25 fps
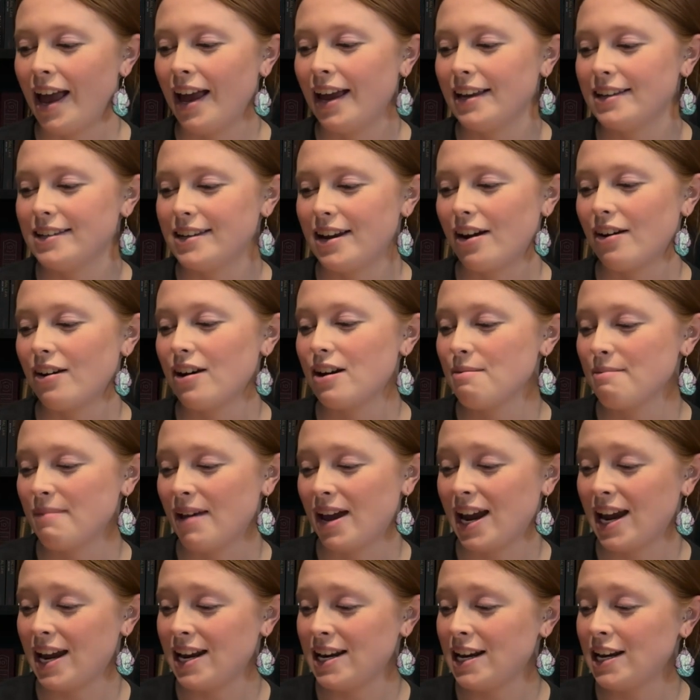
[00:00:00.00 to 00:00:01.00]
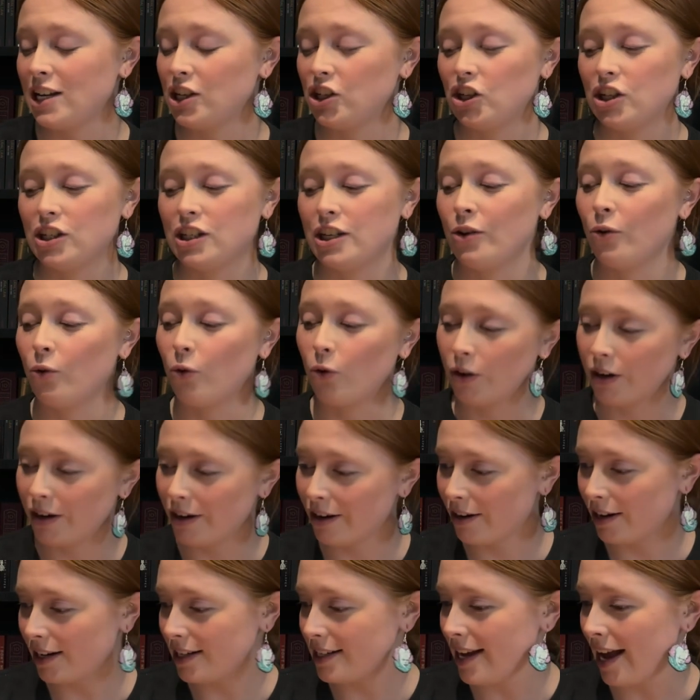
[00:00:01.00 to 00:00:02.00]
Derry, Maine is just an
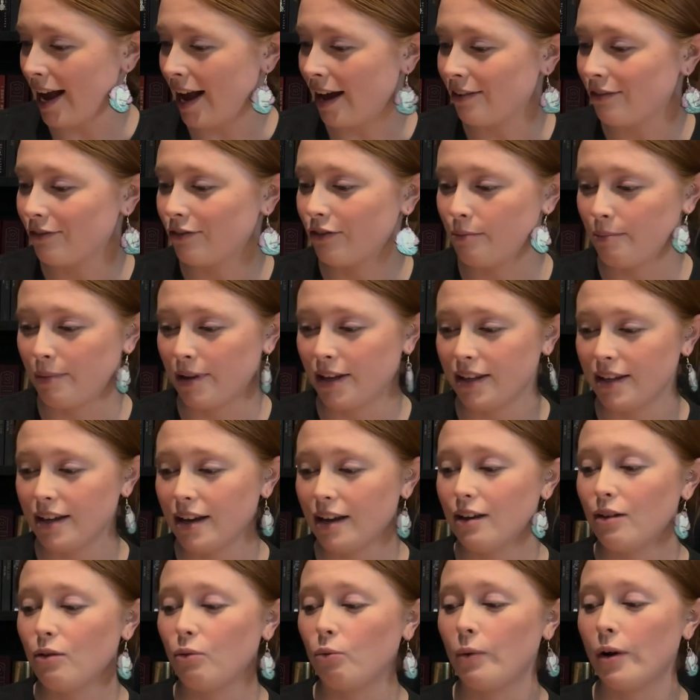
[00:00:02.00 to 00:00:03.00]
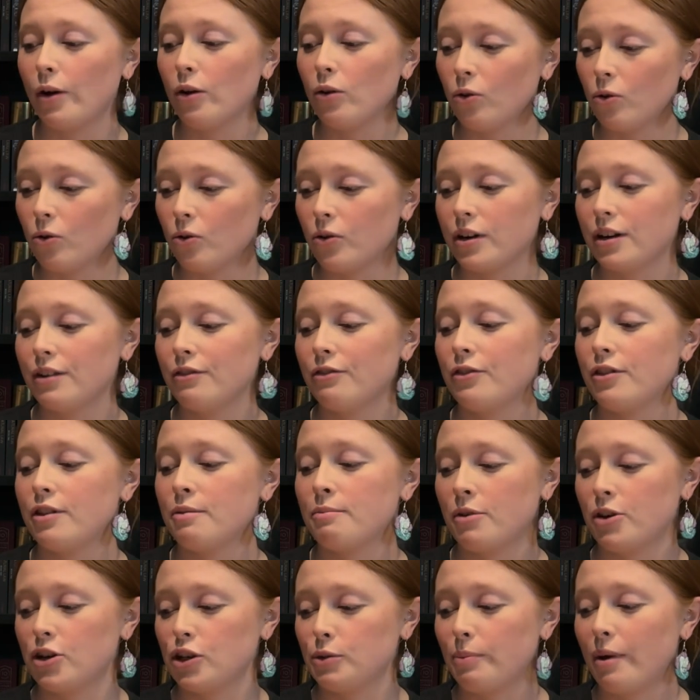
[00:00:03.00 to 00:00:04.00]
ordinary town, familiar, well ordered, for the
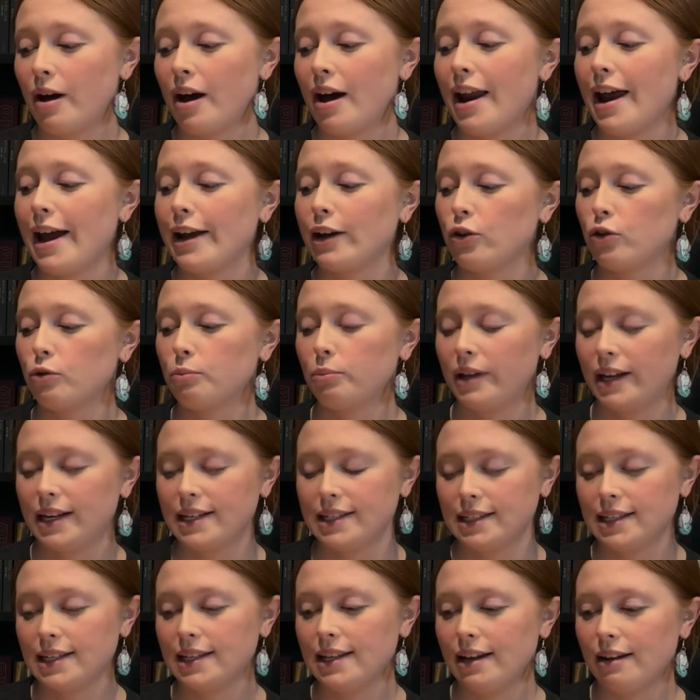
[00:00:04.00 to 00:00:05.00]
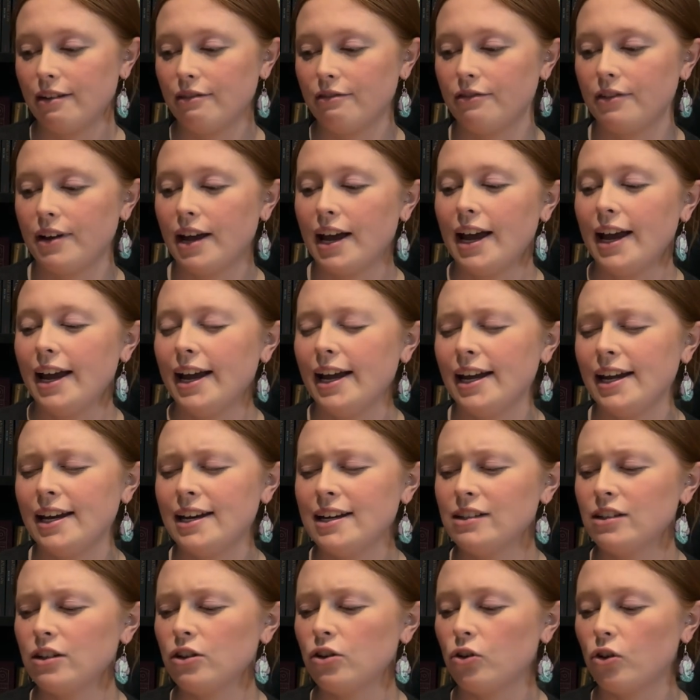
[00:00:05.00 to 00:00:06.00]
most part, a good place to live. It
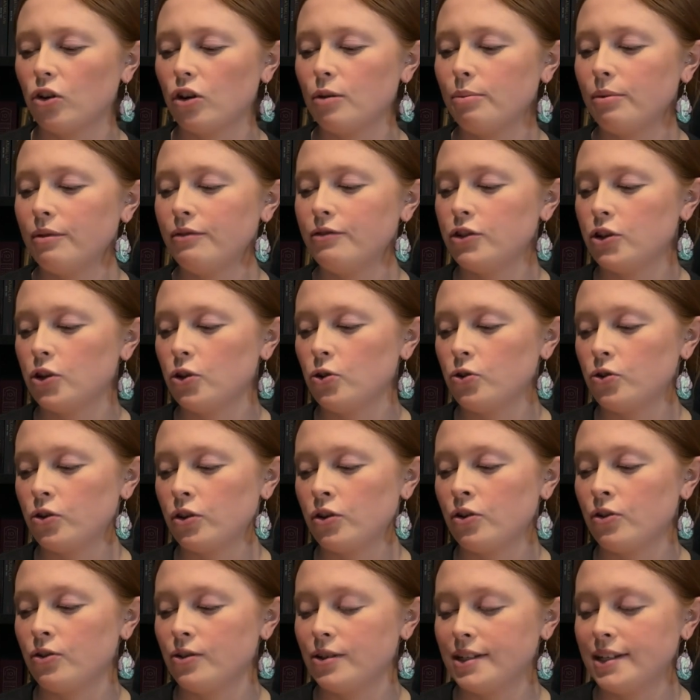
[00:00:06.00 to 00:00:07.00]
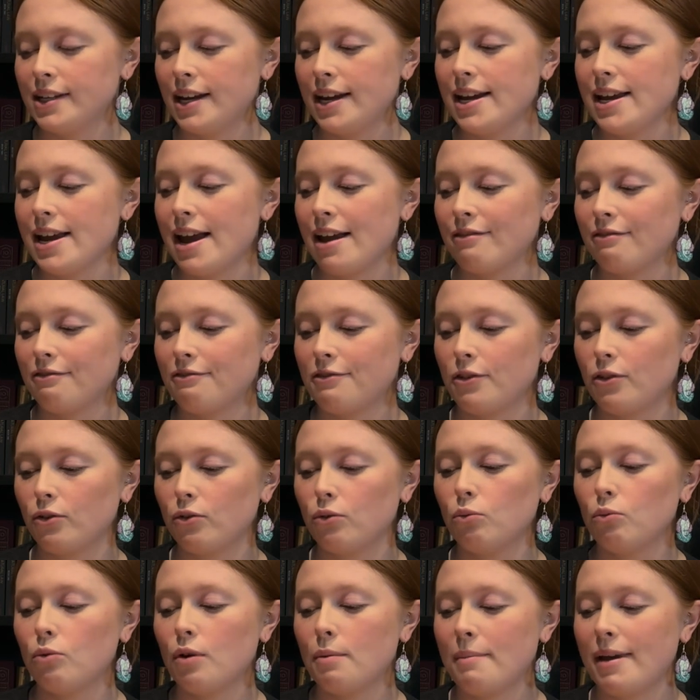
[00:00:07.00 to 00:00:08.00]
is a group of children who see and
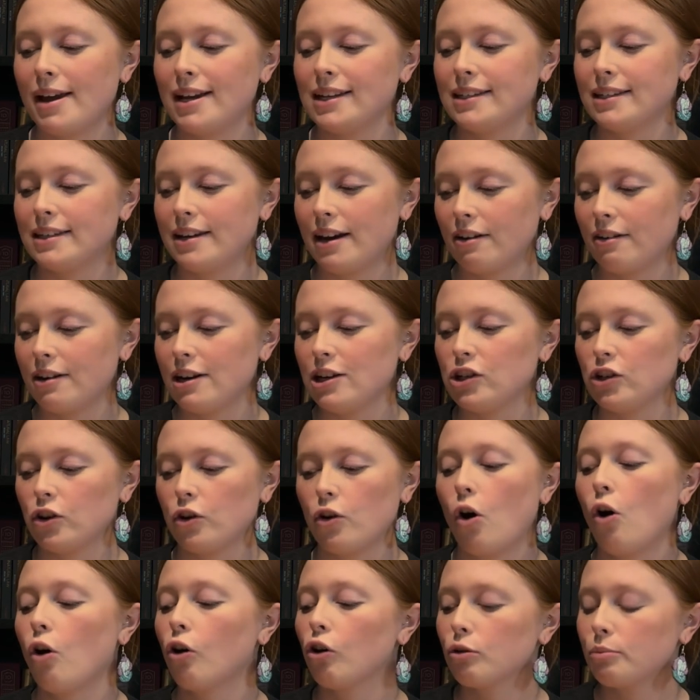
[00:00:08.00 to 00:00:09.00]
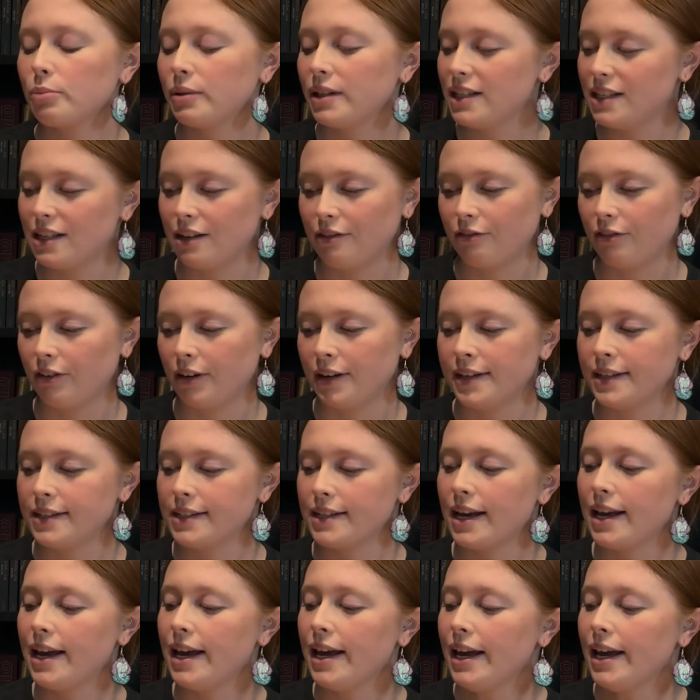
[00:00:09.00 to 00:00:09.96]
feel what makes Derry so horribly different.